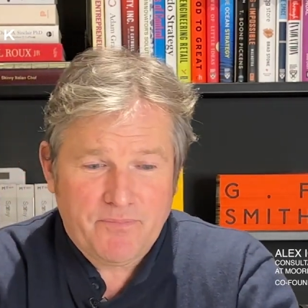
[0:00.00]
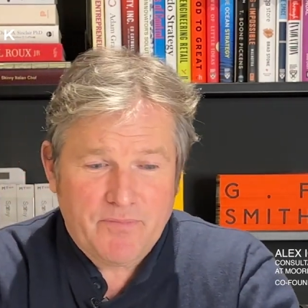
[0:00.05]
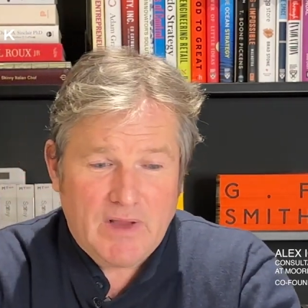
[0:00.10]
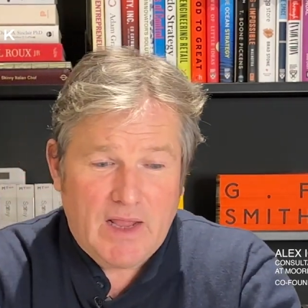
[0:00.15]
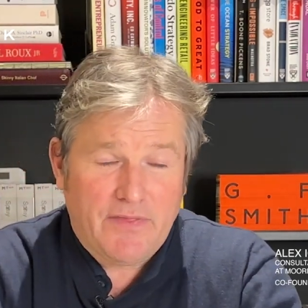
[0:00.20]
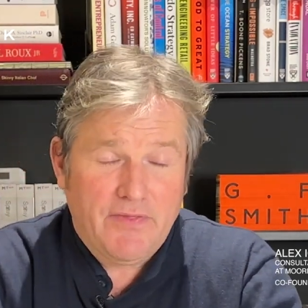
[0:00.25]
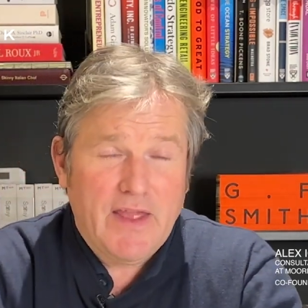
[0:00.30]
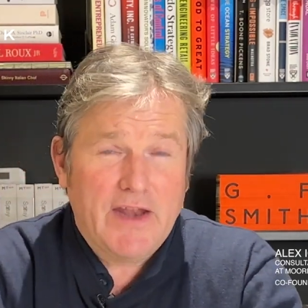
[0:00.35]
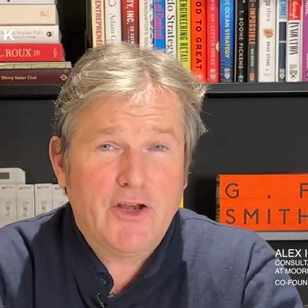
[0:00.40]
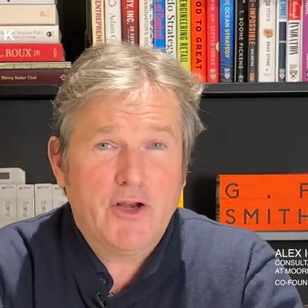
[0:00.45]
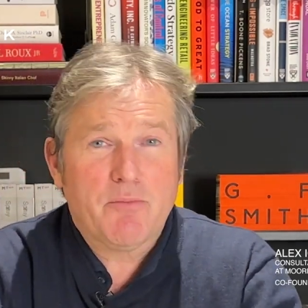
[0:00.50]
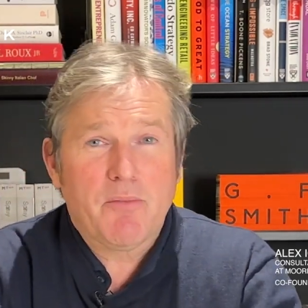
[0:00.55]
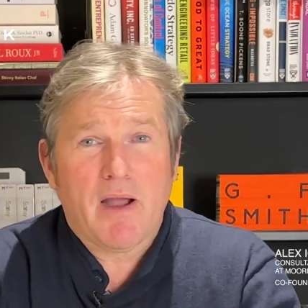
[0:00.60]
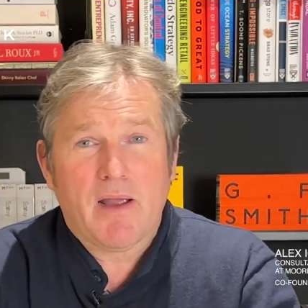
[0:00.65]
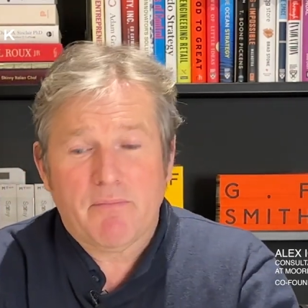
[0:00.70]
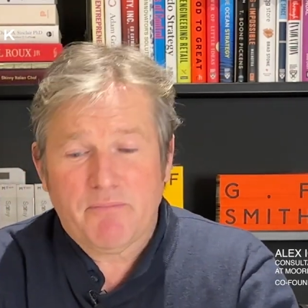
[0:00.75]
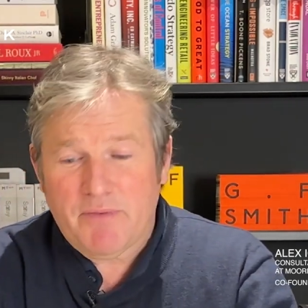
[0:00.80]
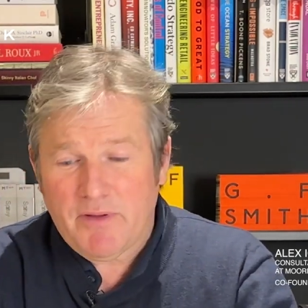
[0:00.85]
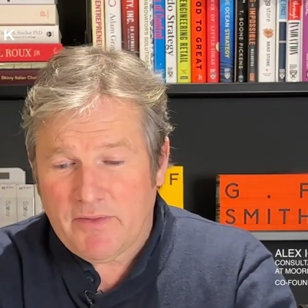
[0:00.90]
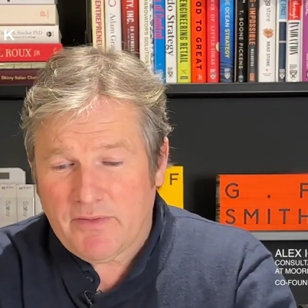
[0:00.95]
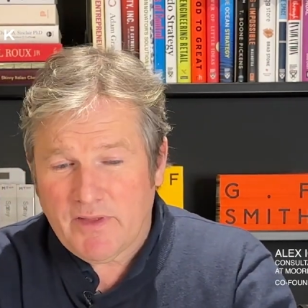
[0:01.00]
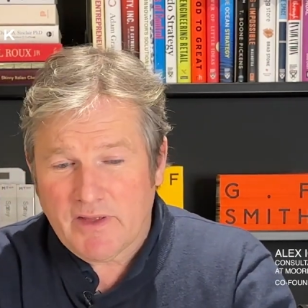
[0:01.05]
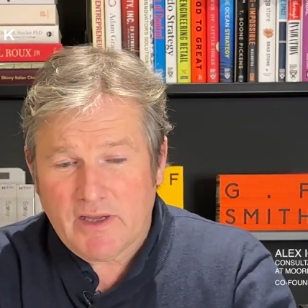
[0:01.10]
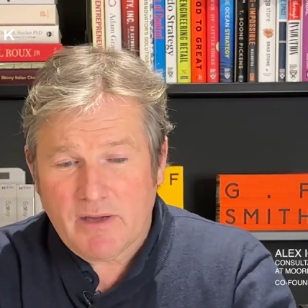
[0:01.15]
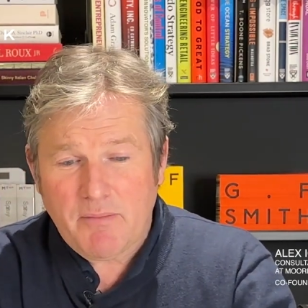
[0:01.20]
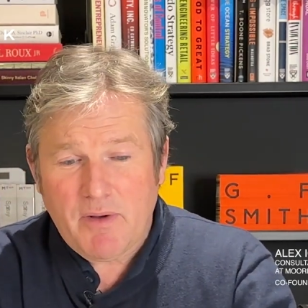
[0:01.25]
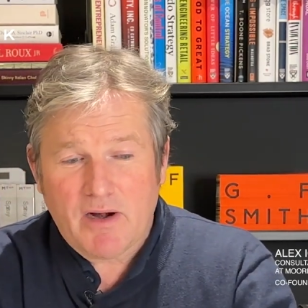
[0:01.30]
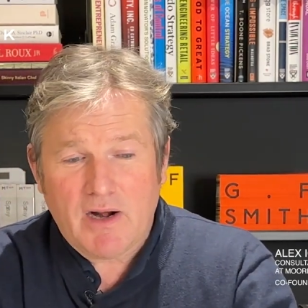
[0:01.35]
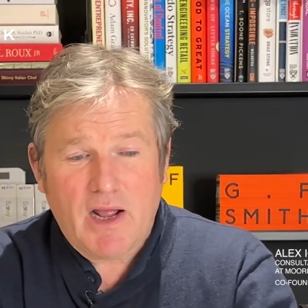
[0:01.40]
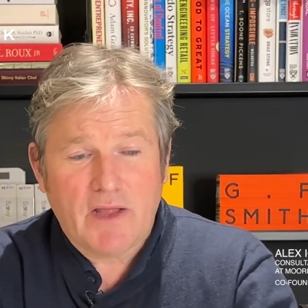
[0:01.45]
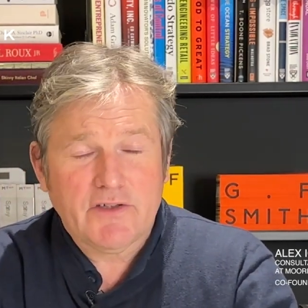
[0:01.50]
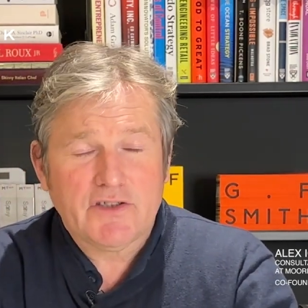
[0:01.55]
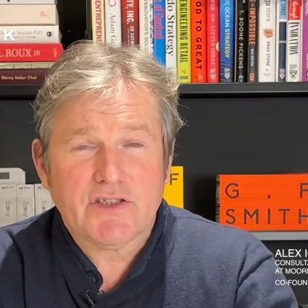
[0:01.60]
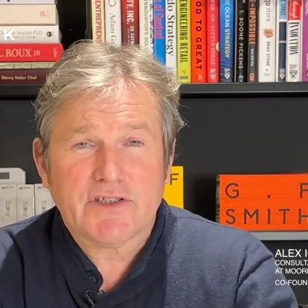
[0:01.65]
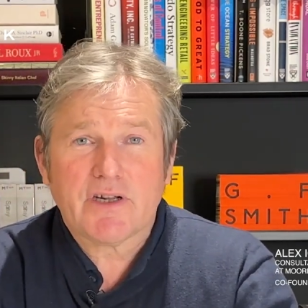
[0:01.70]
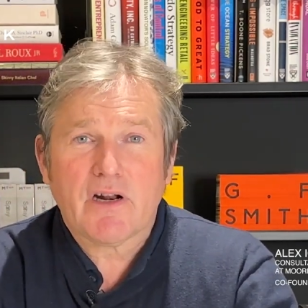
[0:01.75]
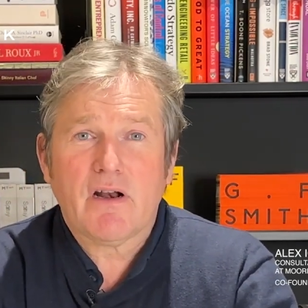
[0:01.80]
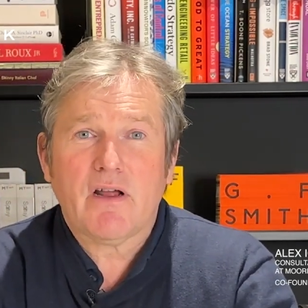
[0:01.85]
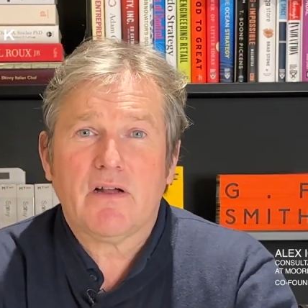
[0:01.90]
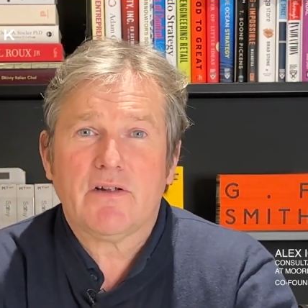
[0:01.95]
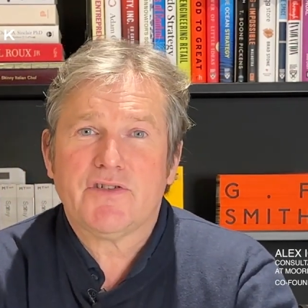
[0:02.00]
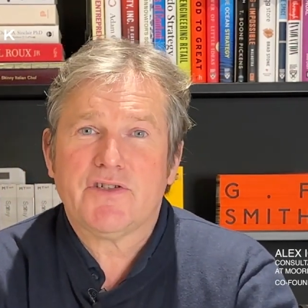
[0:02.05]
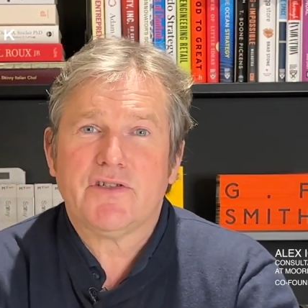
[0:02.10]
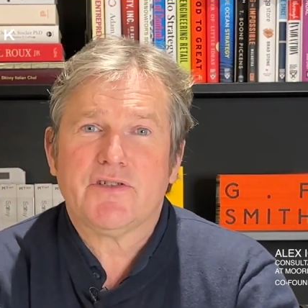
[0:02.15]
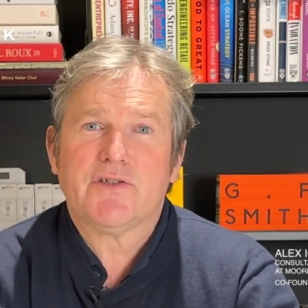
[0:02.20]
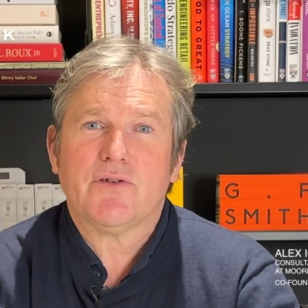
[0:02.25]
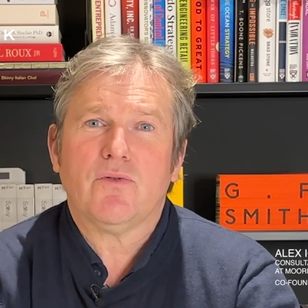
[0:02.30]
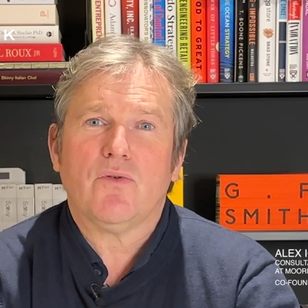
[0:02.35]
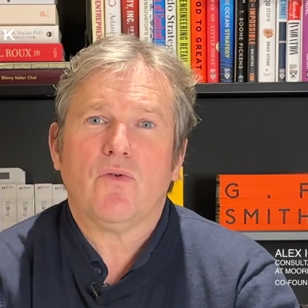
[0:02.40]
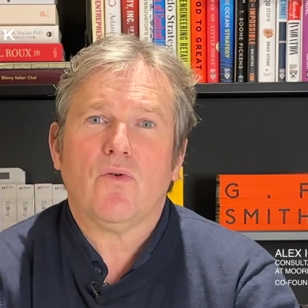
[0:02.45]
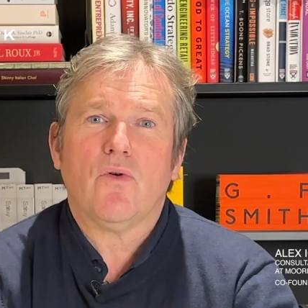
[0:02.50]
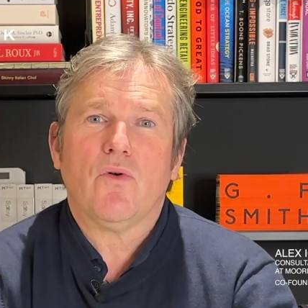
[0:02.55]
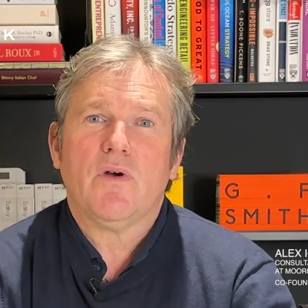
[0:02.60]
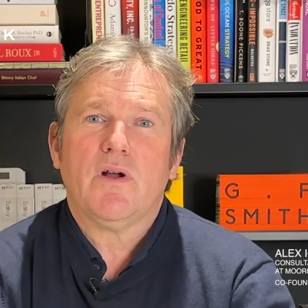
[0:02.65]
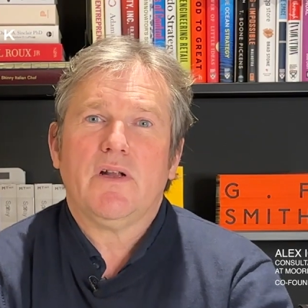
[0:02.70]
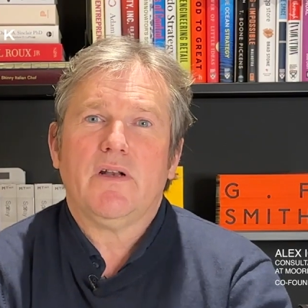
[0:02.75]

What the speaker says: And then you might be thinking about either just glasses or